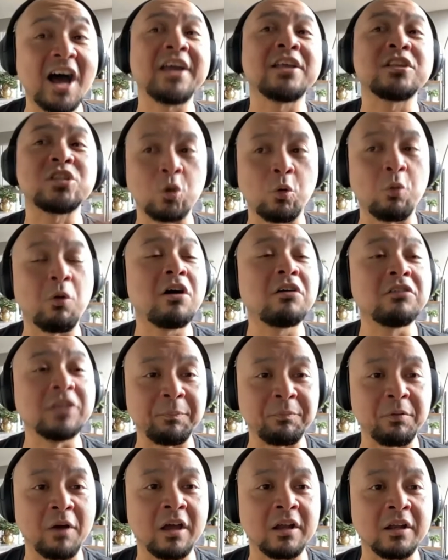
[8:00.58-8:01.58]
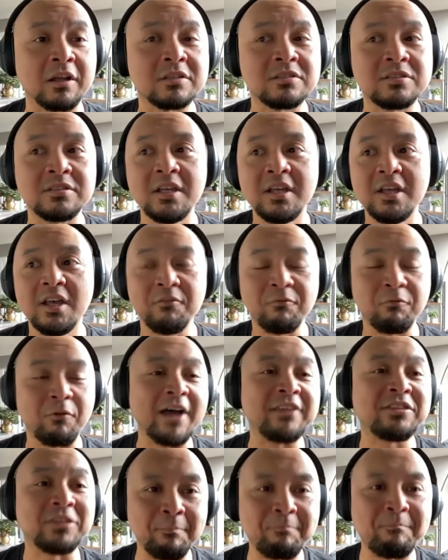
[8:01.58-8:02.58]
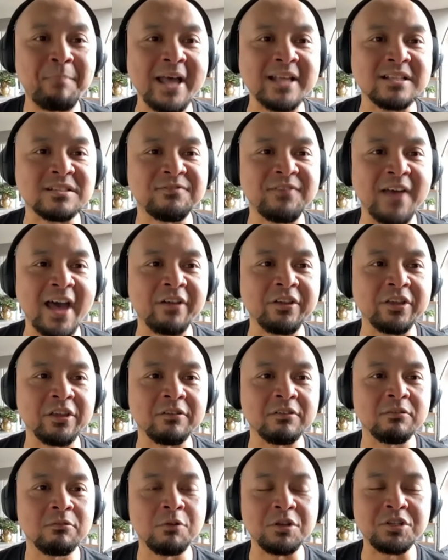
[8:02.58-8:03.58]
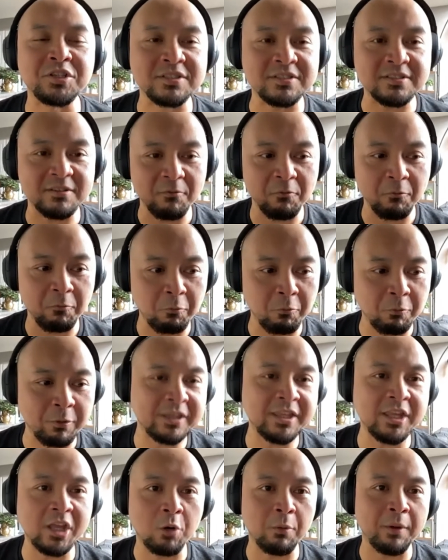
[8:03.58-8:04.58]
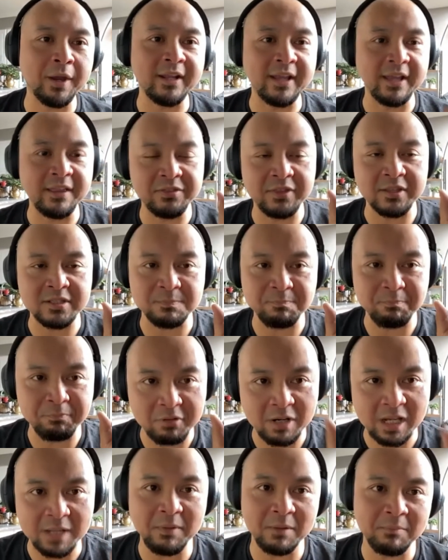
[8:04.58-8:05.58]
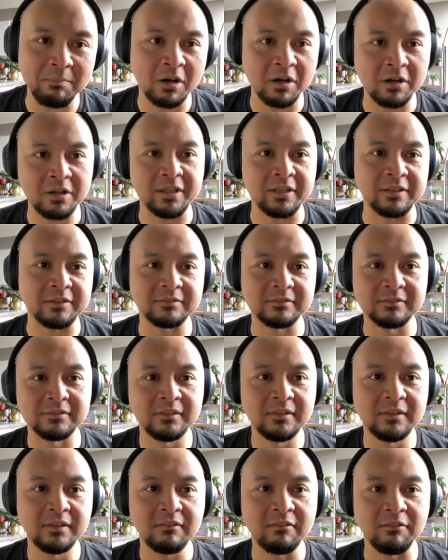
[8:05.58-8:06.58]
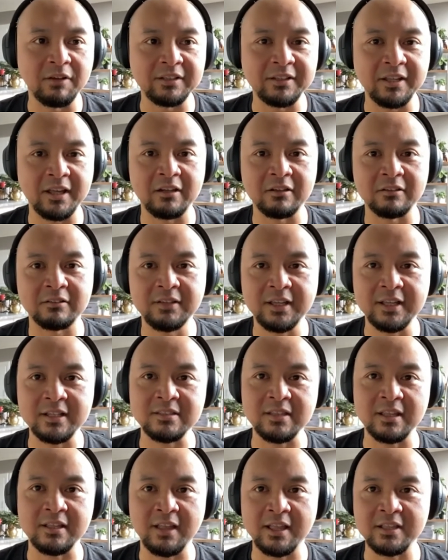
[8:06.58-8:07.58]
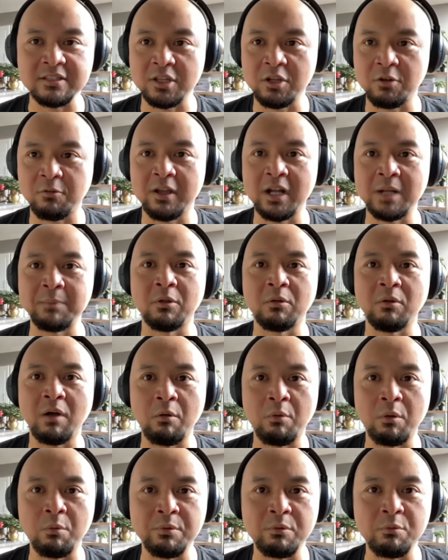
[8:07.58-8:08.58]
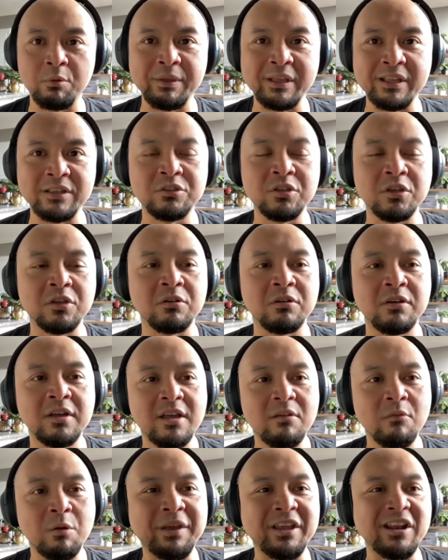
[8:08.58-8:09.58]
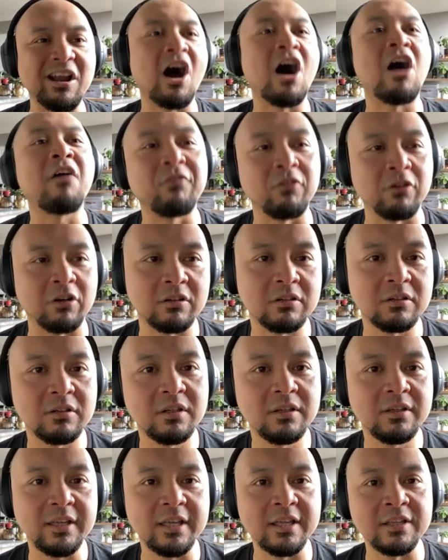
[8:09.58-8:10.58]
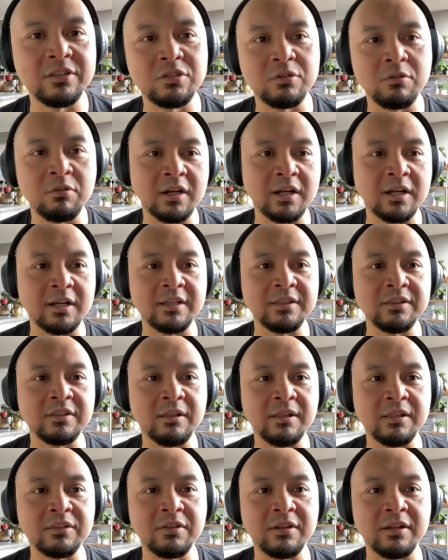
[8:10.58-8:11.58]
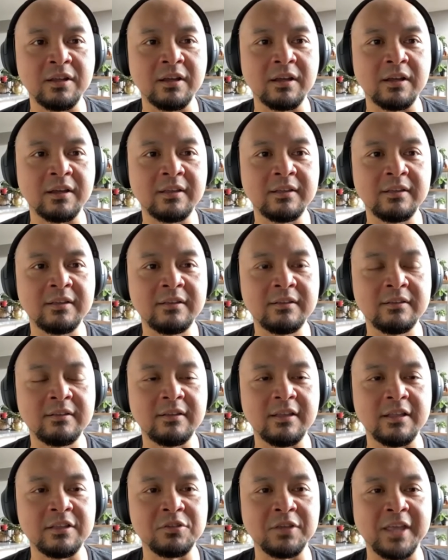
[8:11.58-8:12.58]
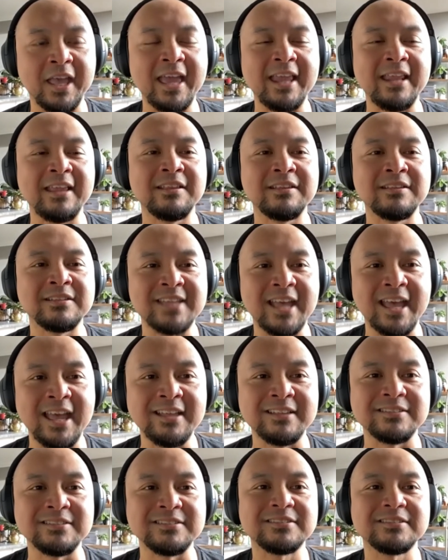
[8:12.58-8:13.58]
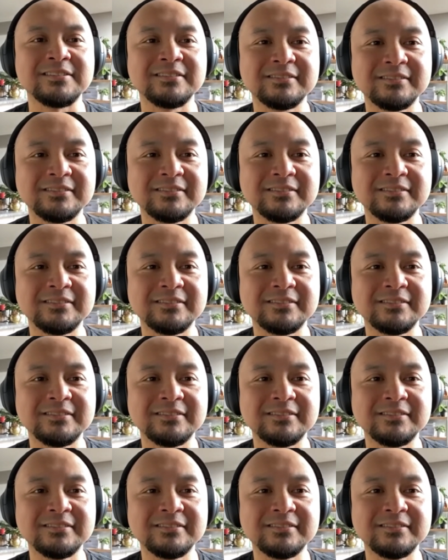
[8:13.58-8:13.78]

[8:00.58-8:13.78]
highest quality products at the best value, which is really great in this premium market right now. It's it's incredible how we can do we can offer into uh into to the into Canadians' hands.